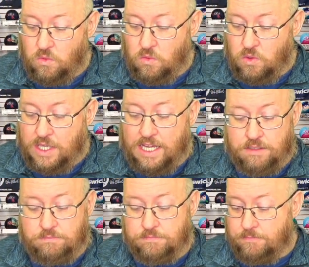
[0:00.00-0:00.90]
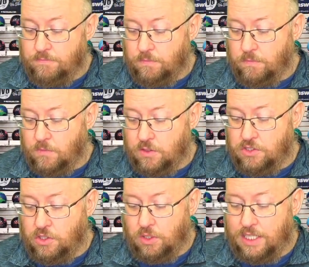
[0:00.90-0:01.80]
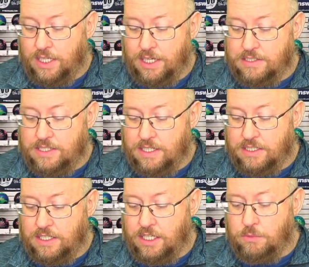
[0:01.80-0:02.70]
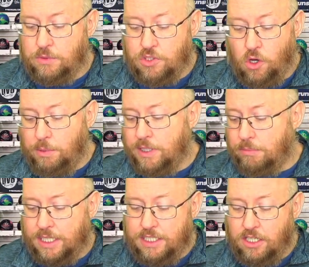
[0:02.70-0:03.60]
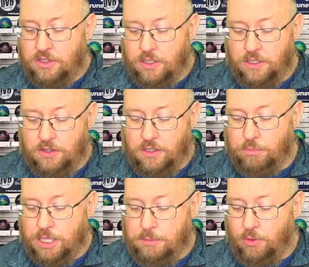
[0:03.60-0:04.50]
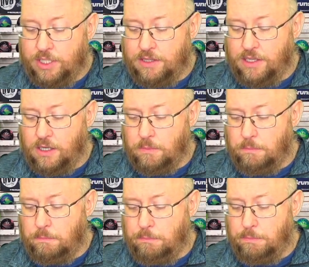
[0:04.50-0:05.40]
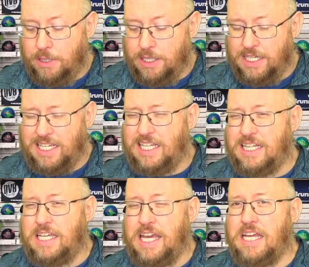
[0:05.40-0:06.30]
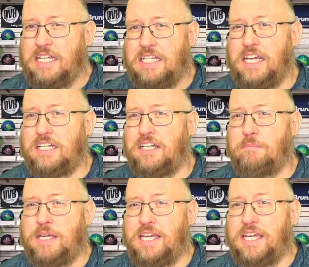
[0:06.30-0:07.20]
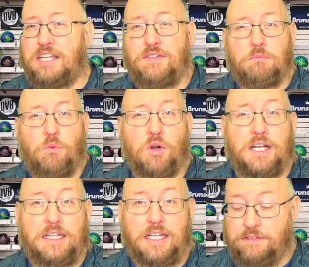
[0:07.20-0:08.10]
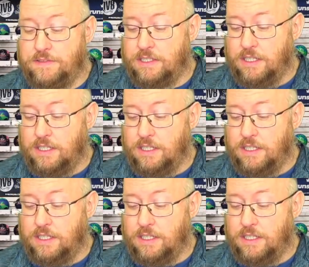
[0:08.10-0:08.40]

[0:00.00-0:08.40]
Yeah. So like I said, he was hoping to blend out the break point there, but in the end, he ended up making it even more cleft.